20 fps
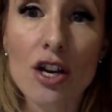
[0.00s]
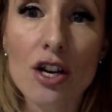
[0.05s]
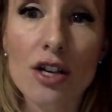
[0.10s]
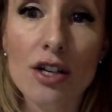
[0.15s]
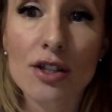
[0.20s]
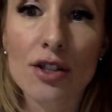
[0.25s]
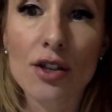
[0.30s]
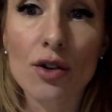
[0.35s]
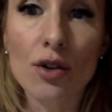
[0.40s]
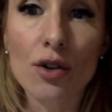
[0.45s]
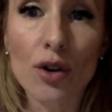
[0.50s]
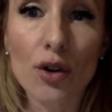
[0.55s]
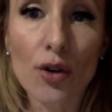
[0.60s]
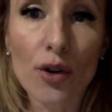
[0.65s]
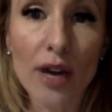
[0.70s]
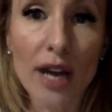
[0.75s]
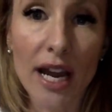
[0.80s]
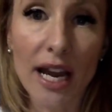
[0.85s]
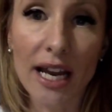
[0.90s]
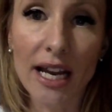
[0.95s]
So
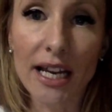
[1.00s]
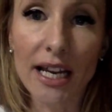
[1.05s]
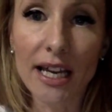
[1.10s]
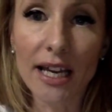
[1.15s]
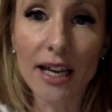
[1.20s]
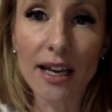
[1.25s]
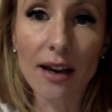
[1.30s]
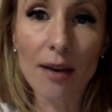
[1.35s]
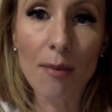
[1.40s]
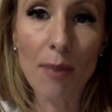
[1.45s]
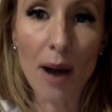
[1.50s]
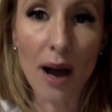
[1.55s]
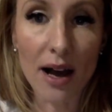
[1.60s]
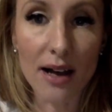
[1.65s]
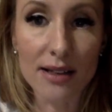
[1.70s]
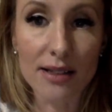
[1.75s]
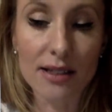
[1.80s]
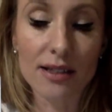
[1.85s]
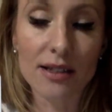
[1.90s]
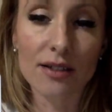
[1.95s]
creating a
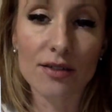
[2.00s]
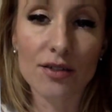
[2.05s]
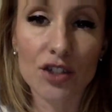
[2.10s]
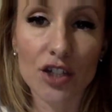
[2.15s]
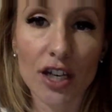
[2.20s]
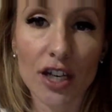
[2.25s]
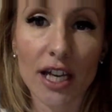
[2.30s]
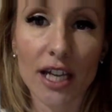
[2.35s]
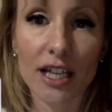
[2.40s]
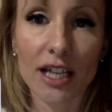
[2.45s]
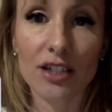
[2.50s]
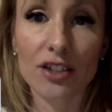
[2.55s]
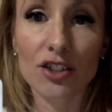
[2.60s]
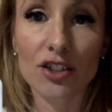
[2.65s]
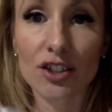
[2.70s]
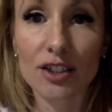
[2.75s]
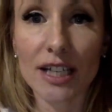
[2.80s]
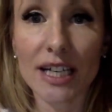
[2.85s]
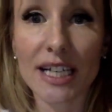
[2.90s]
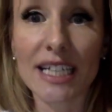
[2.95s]
positive
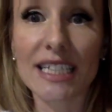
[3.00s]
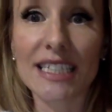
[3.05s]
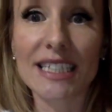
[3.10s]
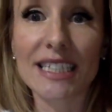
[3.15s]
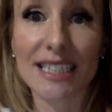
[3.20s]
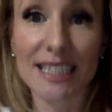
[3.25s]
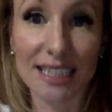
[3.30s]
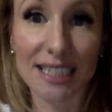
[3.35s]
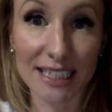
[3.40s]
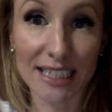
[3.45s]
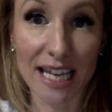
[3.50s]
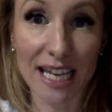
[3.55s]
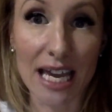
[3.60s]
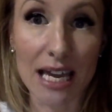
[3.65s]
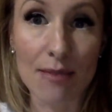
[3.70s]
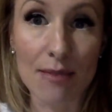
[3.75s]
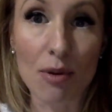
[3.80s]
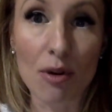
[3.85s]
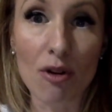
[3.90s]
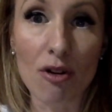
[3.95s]
change that is
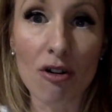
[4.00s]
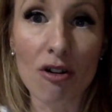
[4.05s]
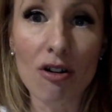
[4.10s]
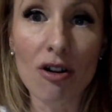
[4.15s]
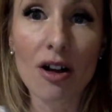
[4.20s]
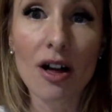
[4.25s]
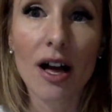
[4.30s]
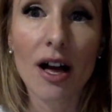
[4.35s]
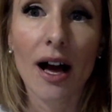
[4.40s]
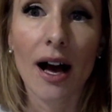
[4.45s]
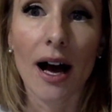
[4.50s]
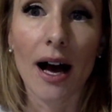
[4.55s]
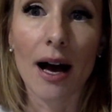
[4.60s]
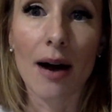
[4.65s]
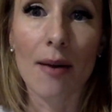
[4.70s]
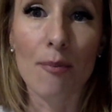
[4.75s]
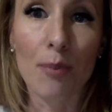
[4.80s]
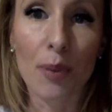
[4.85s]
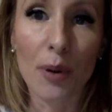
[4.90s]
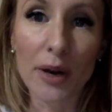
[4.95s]
stable,
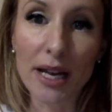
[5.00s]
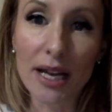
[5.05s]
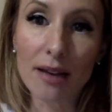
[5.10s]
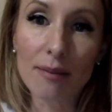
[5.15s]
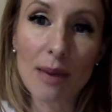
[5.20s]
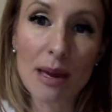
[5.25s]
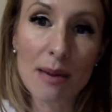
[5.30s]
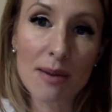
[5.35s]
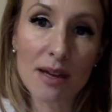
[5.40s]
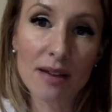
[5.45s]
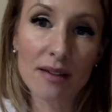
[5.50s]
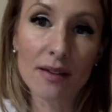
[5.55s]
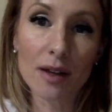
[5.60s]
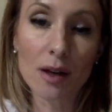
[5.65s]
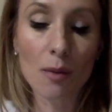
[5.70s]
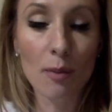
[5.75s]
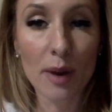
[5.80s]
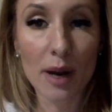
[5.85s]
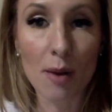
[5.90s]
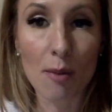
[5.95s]
um, putting maybe a
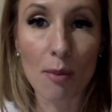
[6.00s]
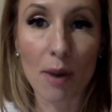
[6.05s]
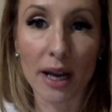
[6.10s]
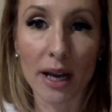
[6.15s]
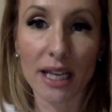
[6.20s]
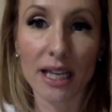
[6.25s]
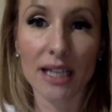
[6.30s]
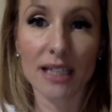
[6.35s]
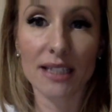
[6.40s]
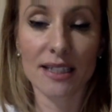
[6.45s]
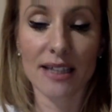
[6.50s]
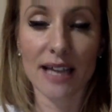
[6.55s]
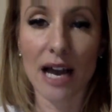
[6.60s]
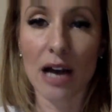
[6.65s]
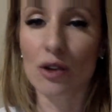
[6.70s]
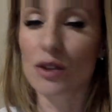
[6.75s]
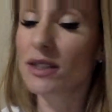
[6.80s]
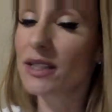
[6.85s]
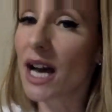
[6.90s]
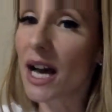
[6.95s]
little bit of money into the
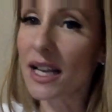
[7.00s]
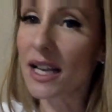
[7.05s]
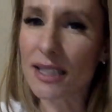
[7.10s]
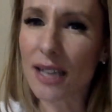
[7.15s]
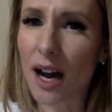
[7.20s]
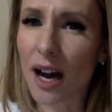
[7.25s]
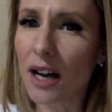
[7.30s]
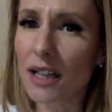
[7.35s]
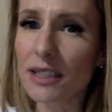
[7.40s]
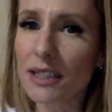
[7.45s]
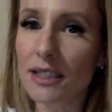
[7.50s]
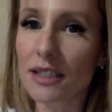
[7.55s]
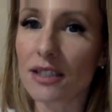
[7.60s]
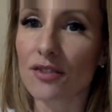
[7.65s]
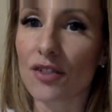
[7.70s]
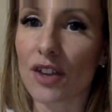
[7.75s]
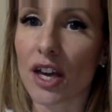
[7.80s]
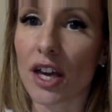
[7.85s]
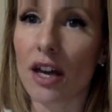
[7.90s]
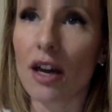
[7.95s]
house. Not tons of
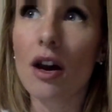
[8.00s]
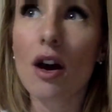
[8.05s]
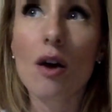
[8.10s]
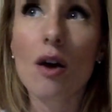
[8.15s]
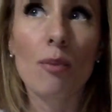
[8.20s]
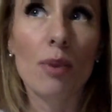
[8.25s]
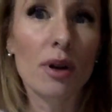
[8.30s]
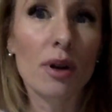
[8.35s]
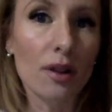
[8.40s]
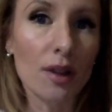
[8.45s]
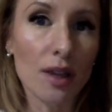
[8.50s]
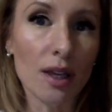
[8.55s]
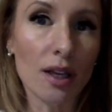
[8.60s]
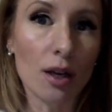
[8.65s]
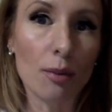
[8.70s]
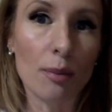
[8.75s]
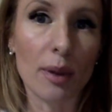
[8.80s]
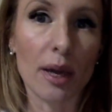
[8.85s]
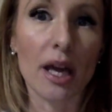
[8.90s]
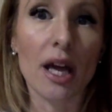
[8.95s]
it, but a
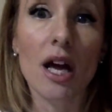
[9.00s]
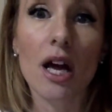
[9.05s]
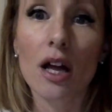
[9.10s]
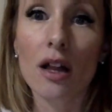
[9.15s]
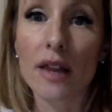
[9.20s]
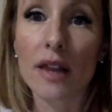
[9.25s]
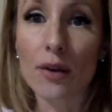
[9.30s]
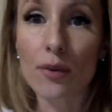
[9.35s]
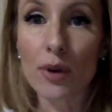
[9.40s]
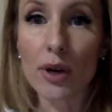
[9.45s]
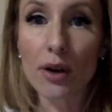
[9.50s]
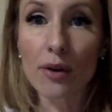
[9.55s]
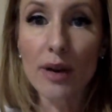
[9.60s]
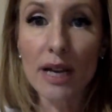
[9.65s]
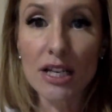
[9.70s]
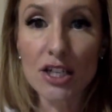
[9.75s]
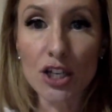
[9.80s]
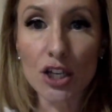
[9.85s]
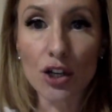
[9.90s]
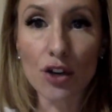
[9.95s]
little bit. Like
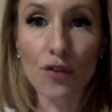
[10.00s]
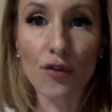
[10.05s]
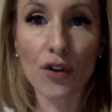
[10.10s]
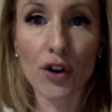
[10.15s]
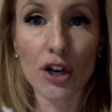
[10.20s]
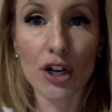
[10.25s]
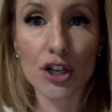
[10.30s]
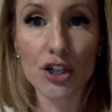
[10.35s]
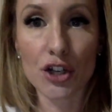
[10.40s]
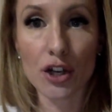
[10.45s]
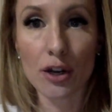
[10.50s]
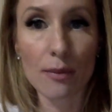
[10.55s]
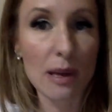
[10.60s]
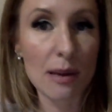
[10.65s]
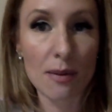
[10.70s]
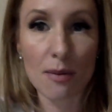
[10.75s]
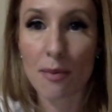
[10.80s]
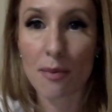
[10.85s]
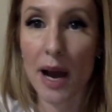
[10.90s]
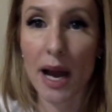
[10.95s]
rearranging your furniture and
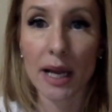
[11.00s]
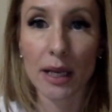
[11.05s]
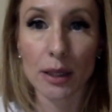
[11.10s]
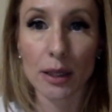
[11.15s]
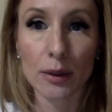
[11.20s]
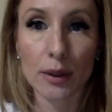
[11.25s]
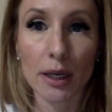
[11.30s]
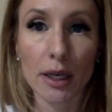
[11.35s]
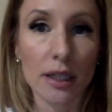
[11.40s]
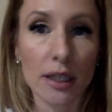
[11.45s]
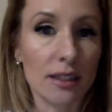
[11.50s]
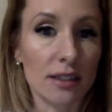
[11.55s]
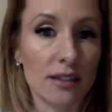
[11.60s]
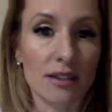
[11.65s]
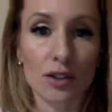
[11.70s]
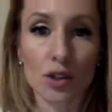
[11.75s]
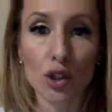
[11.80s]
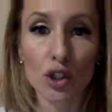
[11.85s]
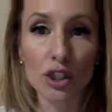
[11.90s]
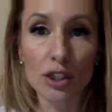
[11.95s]
maybe buying new
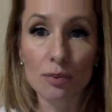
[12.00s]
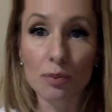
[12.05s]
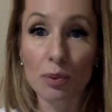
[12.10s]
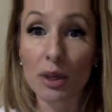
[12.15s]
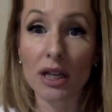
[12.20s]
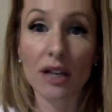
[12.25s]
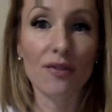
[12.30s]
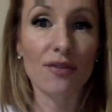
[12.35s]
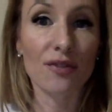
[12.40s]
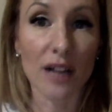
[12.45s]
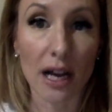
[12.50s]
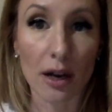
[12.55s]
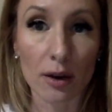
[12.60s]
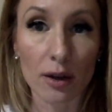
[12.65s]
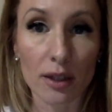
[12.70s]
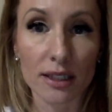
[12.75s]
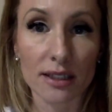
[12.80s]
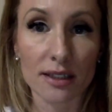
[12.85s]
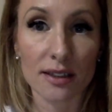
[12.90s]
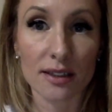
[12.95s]
curtains, or just putting
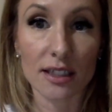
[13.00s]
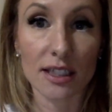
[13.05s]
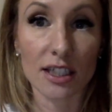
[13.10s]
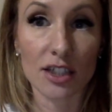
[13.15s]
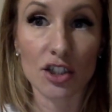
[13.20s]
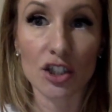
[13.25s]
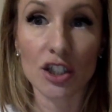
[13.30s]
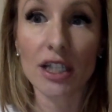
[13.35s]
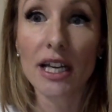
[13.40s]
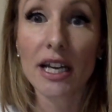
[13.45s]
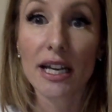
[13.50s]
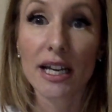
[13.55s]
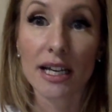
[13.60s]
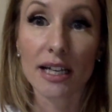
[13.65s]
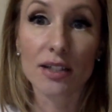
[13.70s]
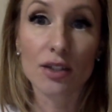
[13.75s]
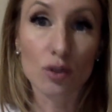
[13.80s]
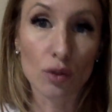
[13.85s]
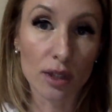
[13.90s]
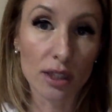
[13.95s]
flowers in the kitchen
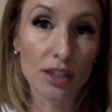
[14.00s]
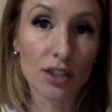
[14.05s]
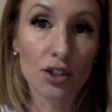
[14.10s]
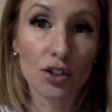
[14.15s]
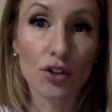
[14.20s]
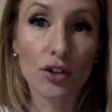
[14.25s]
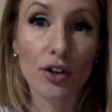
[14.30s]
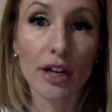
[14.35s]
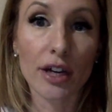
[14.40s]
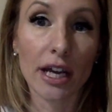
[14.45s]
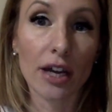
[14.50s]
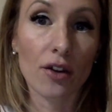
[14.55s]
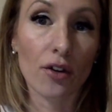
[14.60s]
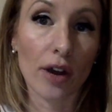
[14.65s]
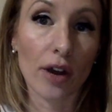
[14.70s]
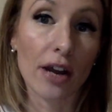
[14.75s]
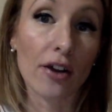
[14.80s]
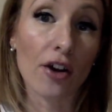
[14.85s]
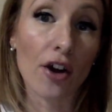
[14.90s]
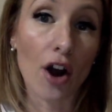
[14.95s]
is going to create
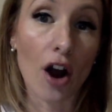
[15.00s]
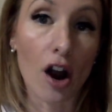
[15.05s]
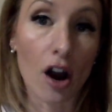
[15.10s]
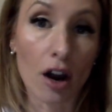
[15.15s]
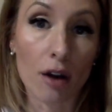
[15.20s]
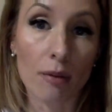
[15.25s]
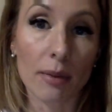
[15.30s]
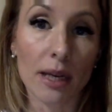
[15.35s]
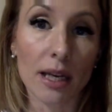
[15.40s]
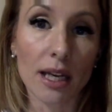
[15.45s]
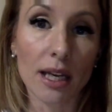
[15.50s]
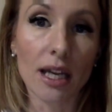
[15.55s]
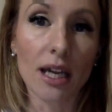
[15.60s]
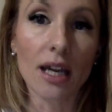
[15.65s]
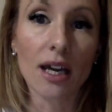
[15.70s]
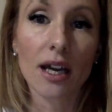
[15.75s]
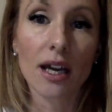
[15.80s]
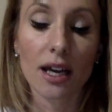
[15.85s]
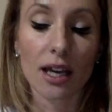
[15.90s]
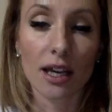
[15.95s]
greater harmony
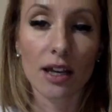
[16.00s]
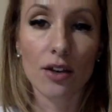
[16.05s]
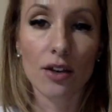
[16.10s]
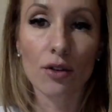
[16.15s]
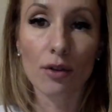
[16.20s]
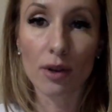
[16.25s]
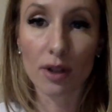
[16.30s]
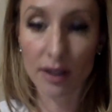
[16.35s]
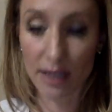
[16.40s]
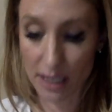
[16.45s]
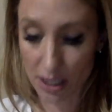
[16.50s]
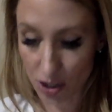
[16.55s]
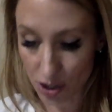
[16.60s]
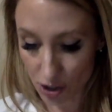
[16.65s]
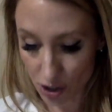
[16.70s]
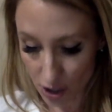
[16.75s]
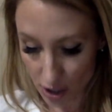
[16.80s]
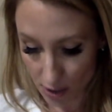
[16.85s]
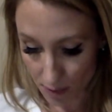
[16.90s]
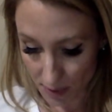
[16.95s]
in your
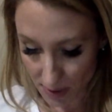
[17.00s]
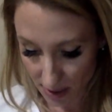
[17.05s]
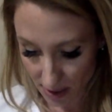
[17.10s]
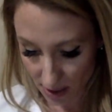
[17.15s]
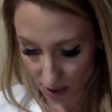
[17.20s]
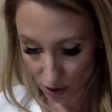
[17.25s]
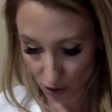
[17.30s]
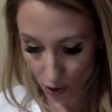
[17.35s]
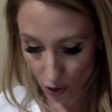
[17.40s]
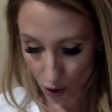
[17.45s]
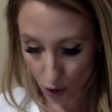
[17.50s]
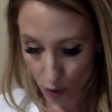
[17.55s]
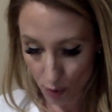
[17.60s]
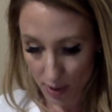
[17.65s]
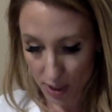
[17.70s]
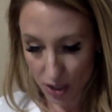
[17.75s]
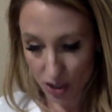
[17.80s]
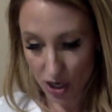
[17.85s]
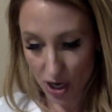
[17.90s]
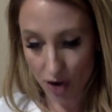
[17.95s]
relationships and in your home
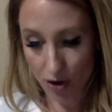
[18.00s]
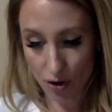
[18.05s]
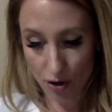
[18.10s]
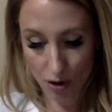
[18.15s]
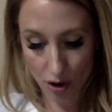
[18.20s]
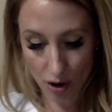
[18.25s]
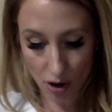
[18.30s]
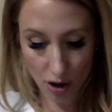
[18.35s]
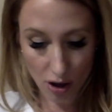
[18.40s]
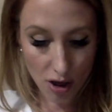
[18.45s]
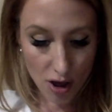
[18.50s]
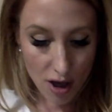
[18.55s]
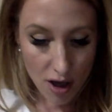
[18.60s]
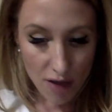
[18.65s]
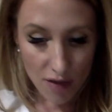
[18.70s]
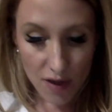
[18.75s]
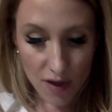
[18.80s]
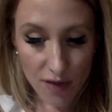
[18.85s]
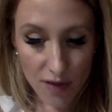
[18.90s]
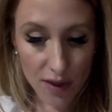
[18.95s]
in general.
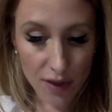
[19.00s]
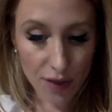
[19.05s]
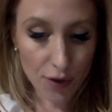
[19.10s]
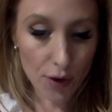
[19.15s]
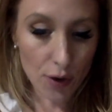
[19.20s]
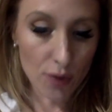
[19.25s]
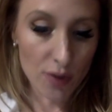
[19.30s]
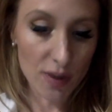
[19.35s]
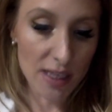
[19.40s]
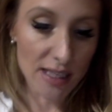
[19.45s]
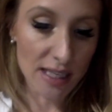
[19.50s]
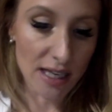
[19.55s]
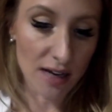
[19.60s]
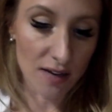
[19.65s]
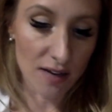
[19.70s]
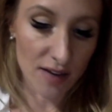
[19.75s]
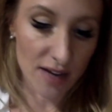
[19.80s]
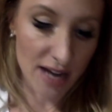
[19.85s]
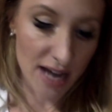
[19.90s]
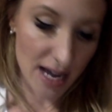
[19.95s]
Then they throw these out
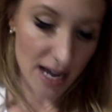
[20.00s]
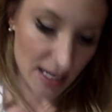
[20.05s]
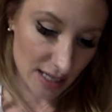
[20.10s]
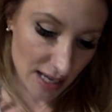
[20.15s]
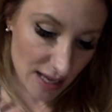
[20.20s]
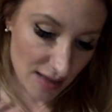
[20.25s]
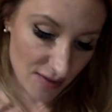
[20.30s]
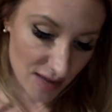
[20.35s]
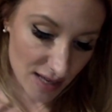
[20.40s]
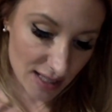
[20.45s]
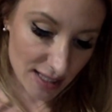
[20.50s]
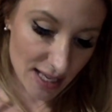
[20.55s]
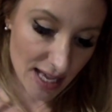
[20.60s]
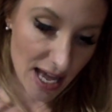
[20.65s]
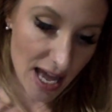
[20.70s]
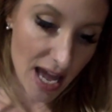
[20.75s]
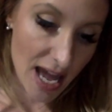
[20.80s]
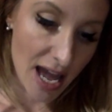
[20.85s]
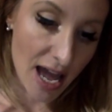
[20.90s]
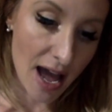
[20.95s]
of the deck and they
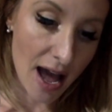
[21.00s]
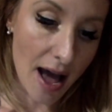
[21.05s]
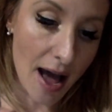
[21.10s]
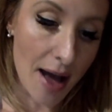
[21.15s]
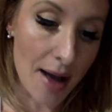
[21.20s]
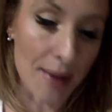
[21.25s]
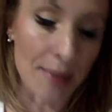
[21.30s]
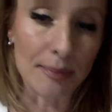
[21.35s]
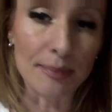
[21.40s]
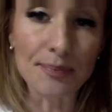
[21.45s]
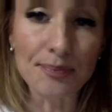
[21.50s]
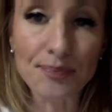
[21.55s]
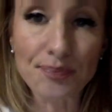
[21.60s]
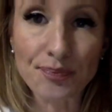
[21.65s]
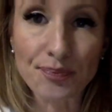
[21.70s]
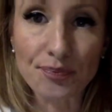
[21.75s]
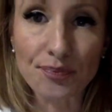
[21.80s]
say, um...